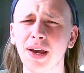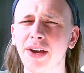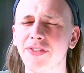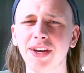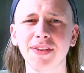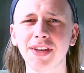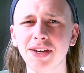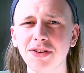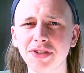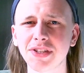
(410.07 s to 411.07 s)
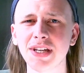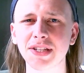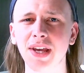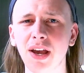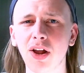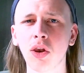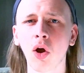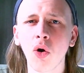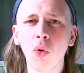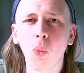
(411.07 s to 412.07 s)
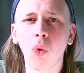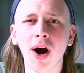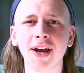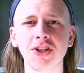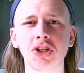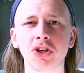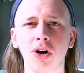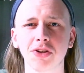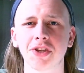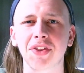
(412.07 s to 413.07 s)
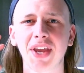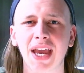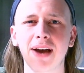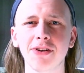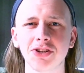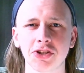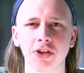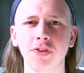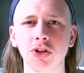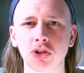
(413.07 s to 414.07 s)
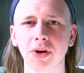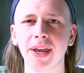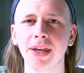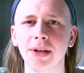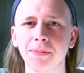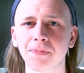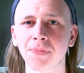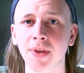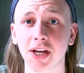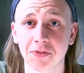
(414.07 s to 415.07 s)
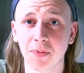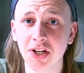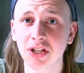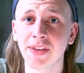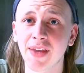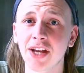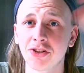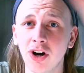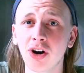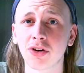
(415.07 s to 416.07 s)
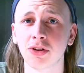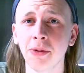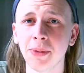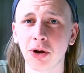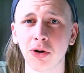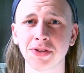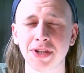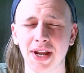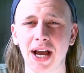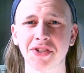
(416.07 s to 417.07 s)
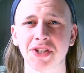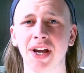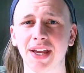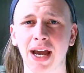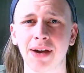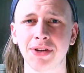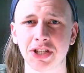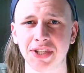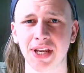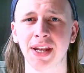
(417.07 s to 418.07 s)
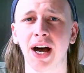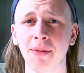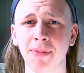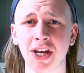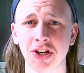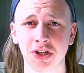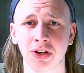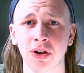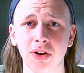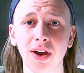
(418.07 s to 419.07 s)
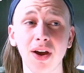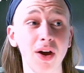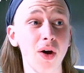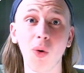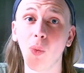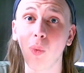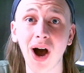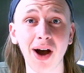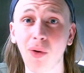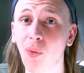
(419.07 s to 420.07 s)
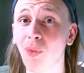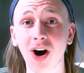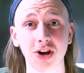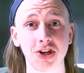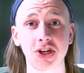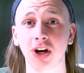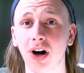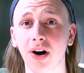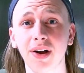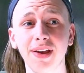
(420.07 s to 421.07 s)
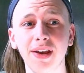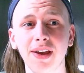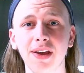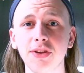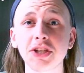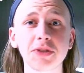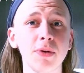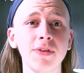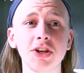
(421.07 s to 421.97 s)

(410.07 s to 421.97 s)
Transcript: They use these long, wide shots of the carriages of the train. Especially in that dark, gloomy, haunted house-like carriage scene that I mentioned. Wow, what a shot. This movie is